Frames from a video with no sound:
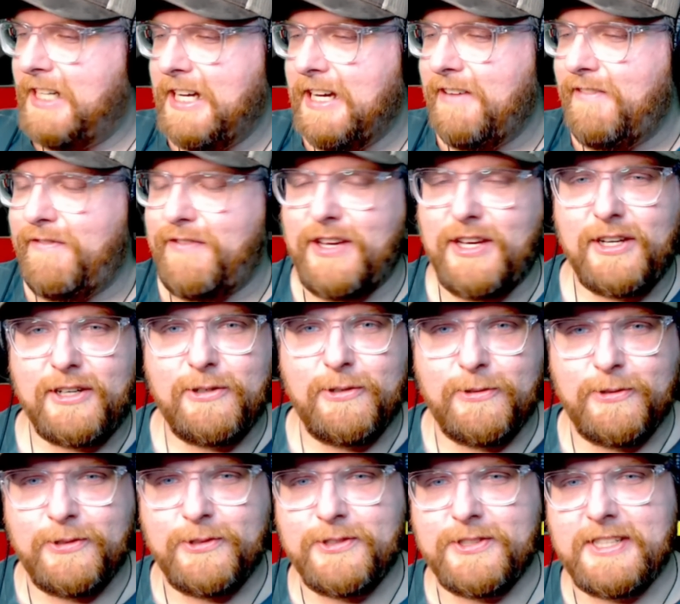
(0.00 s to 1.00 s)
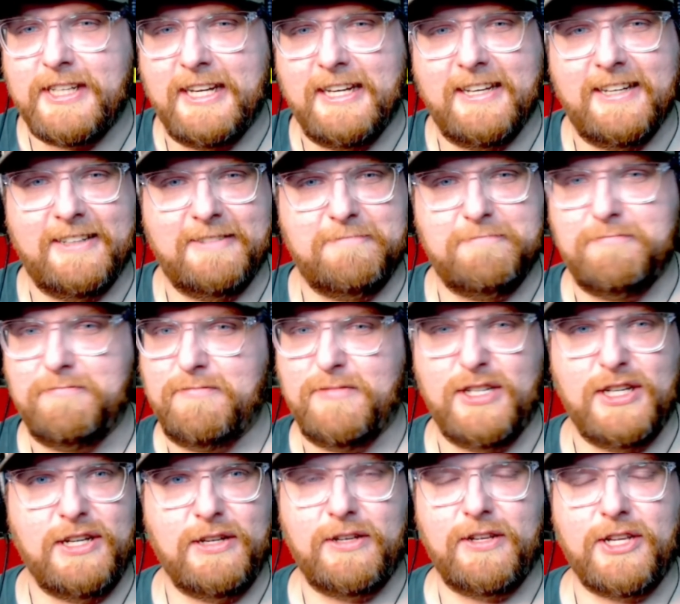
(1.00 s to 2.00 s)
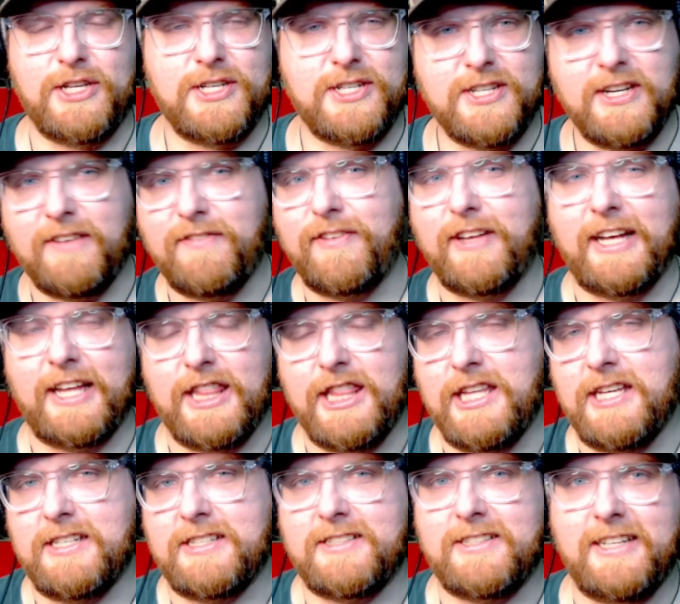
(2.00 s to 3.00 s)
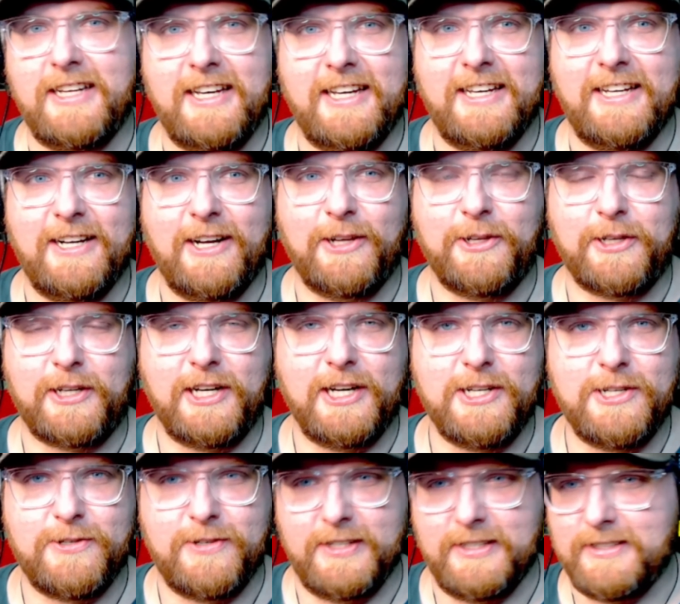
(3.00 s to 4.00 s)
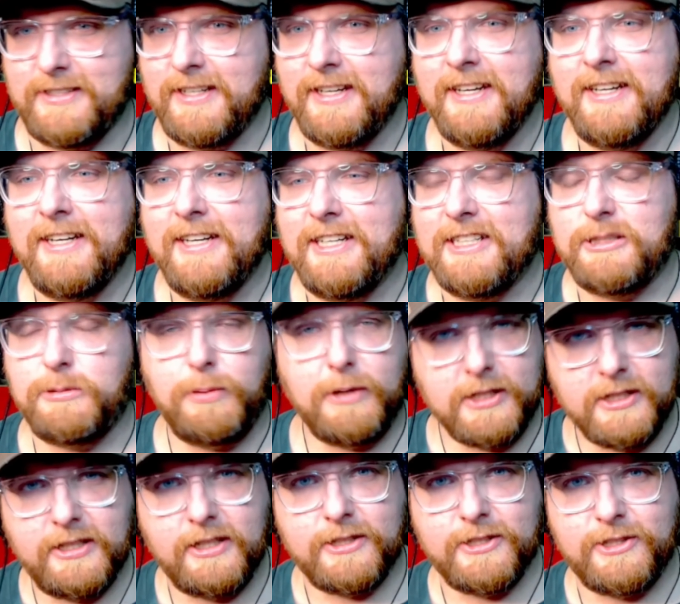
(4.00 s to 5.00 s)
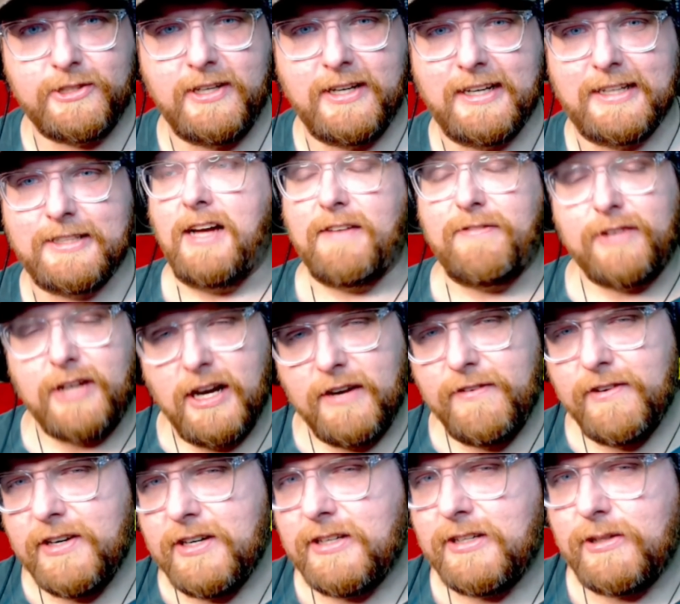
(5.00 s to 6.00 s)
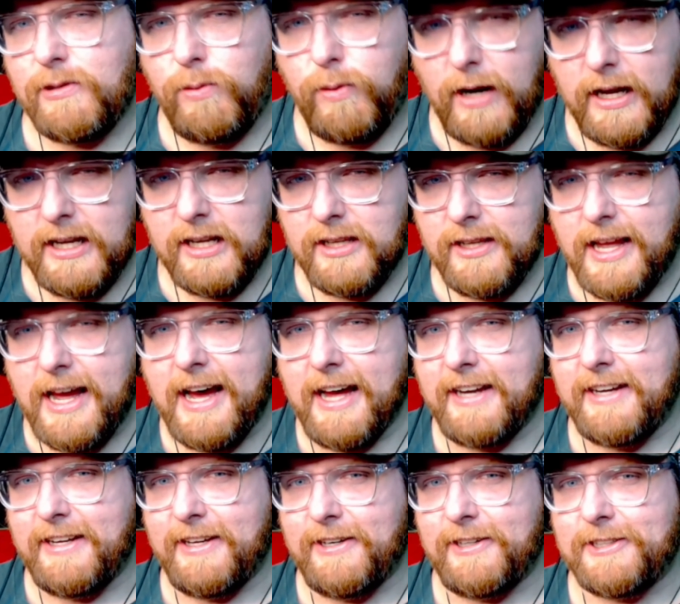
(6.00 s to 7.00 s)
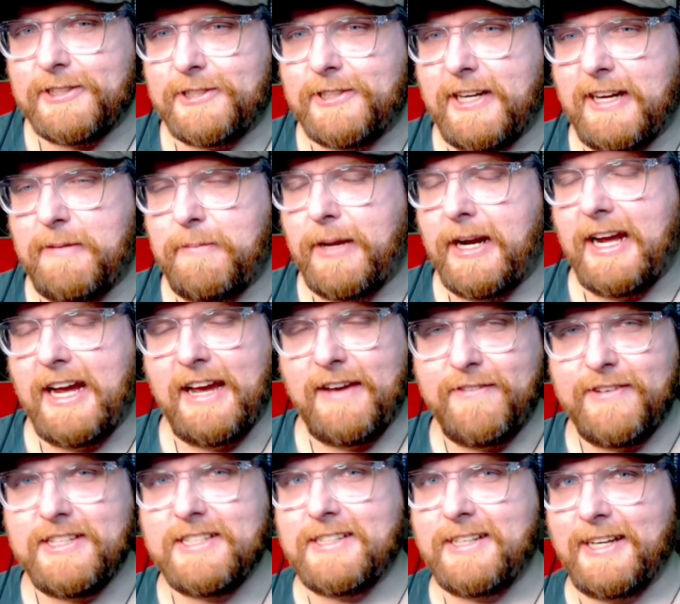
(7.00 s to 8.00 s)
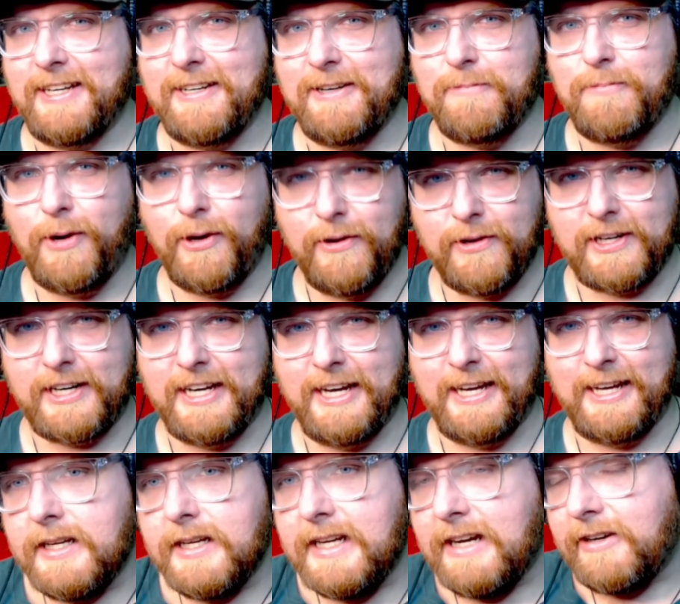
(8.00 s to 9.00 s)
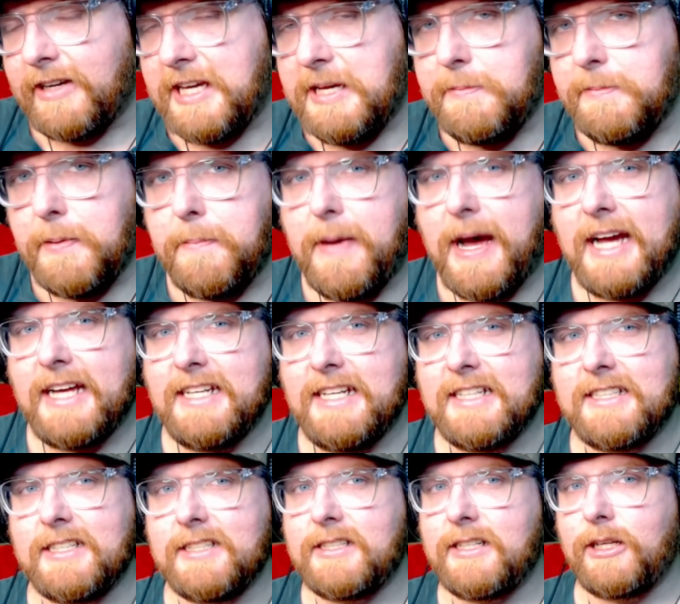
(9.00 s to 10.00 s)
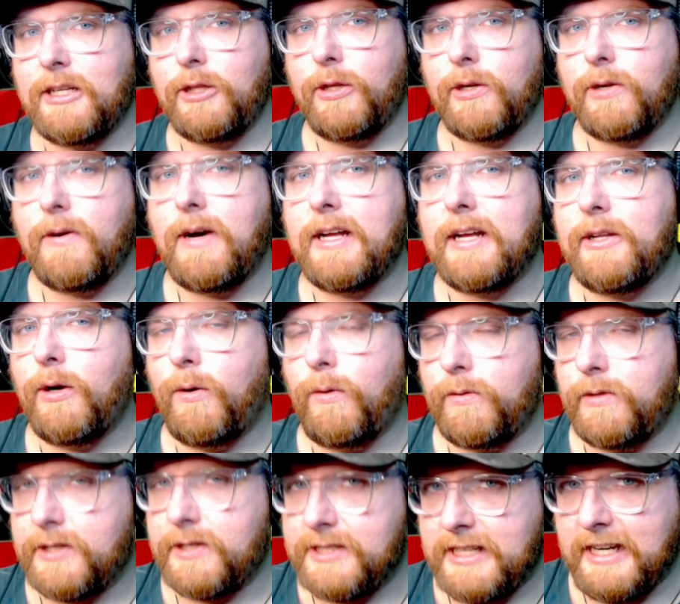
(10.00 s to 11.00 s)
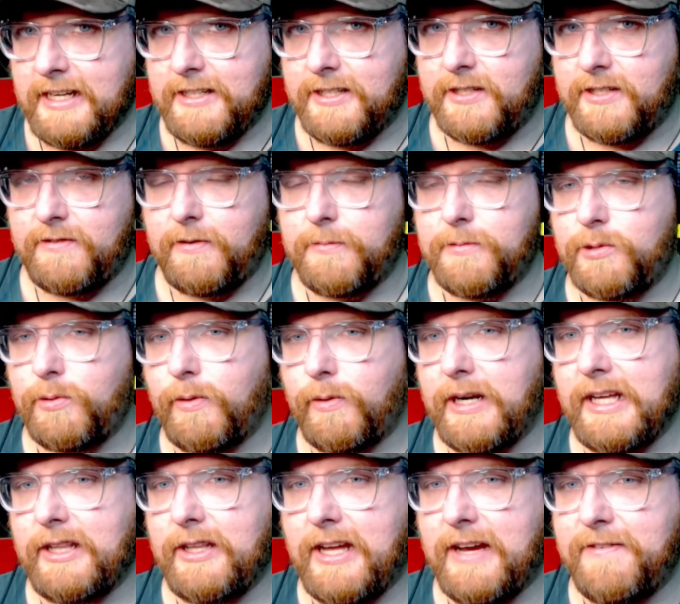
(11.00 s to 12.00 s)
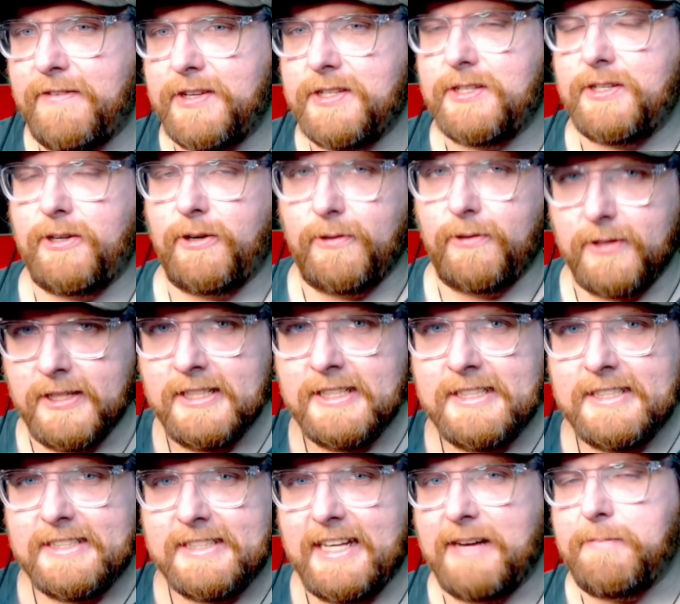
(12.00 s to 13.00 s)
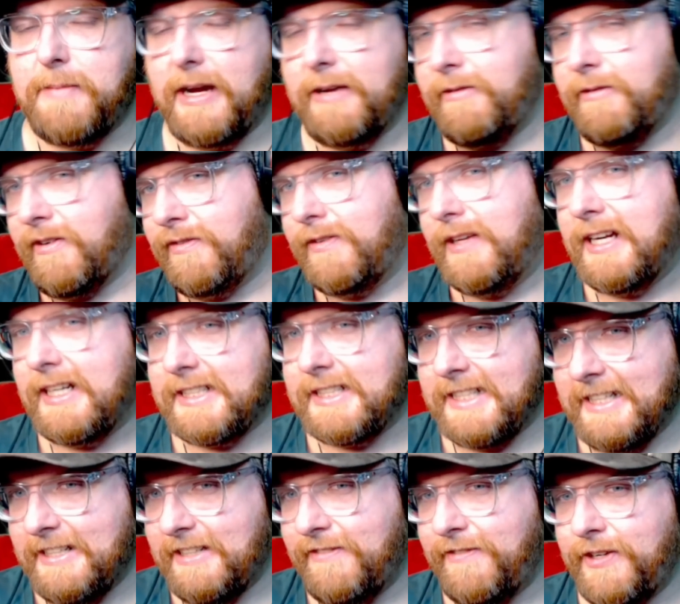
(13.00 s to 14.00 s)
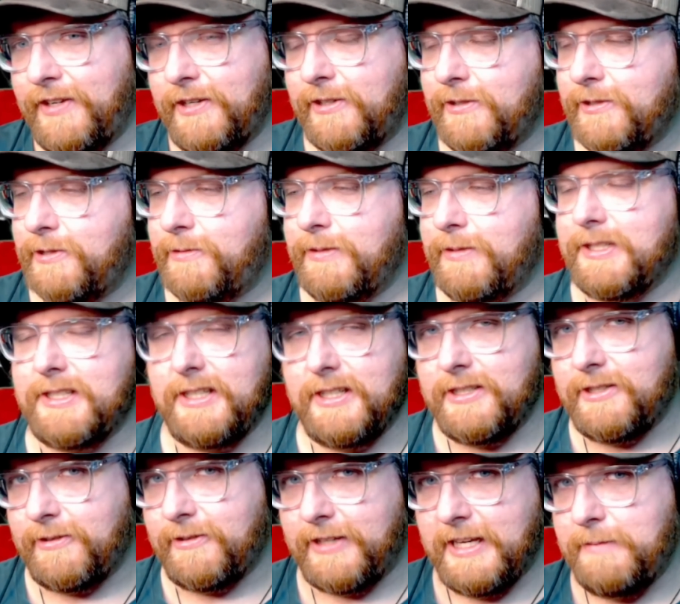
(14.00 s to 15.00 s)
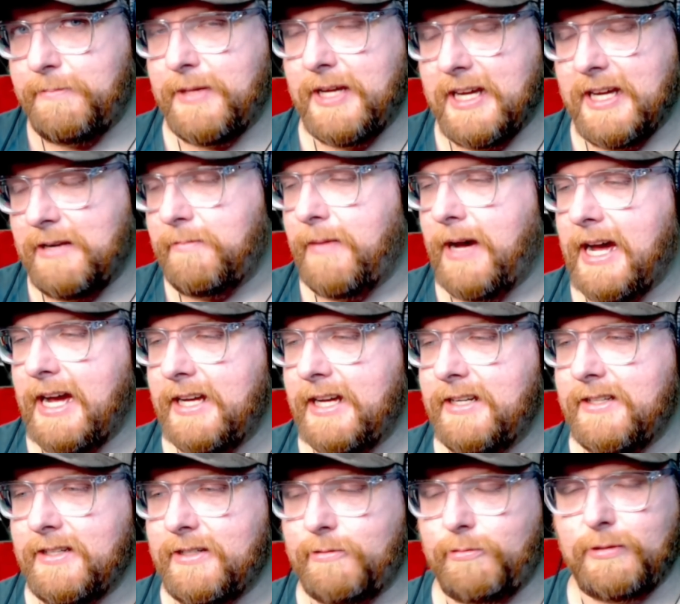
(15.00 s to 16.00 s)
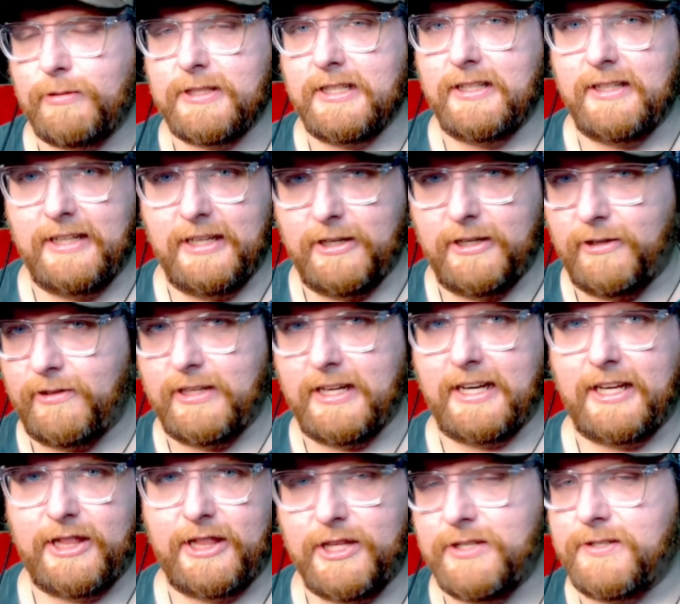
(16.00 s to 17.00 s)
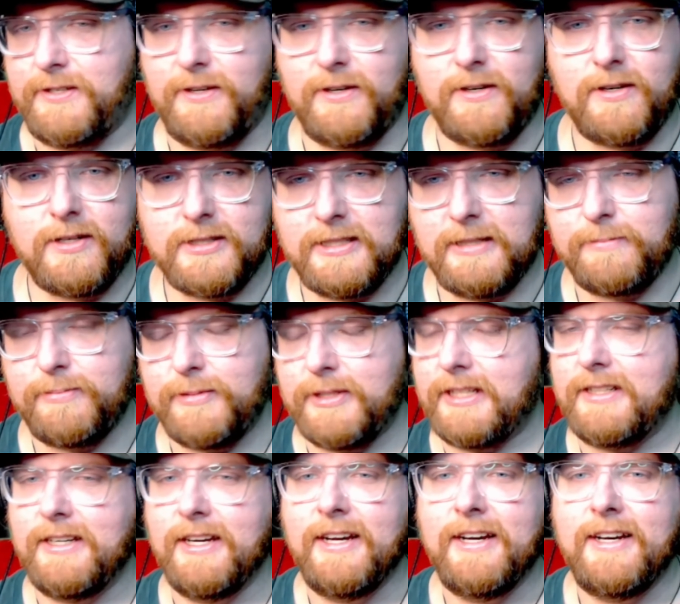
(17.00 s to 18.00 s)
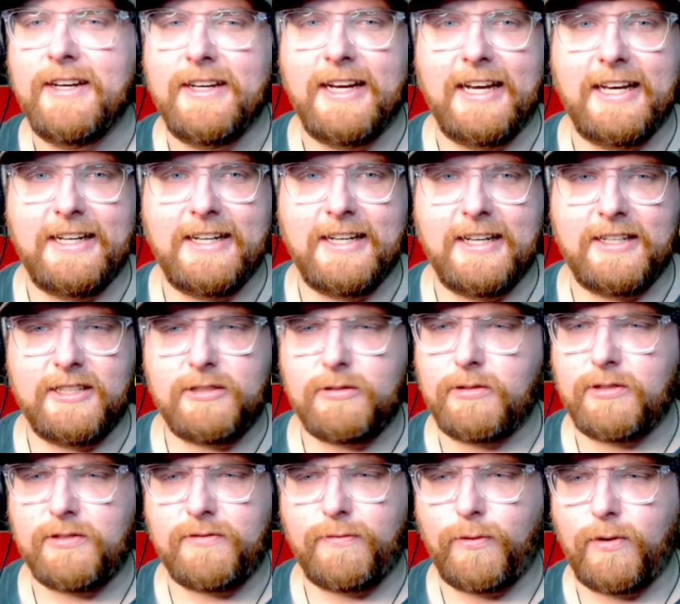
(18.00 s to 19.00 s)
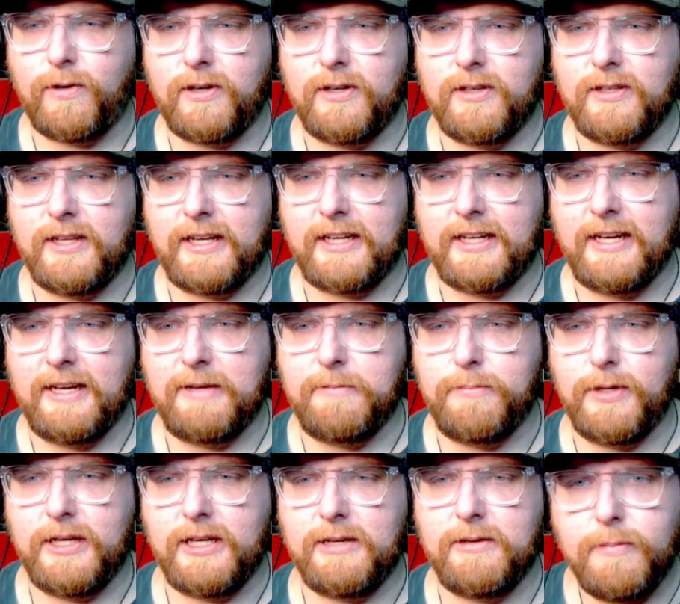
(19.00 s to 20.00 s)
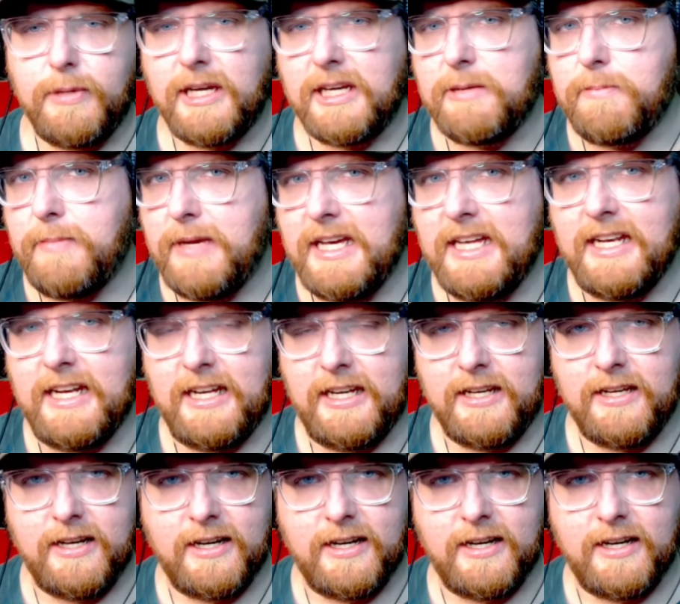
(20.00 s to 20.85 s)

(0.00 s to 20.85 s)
vehicles and stuff like this in other countries, especially Australia. I've covered quite a lot in Australia, but I haven't seen a motorcade. Now, keep in mind, this is a little on the older side. This is from 2011, so that might reflect in the vehicles we see, so keep that in mind. This wasn't, like this year or something, and this was for like a big meeting,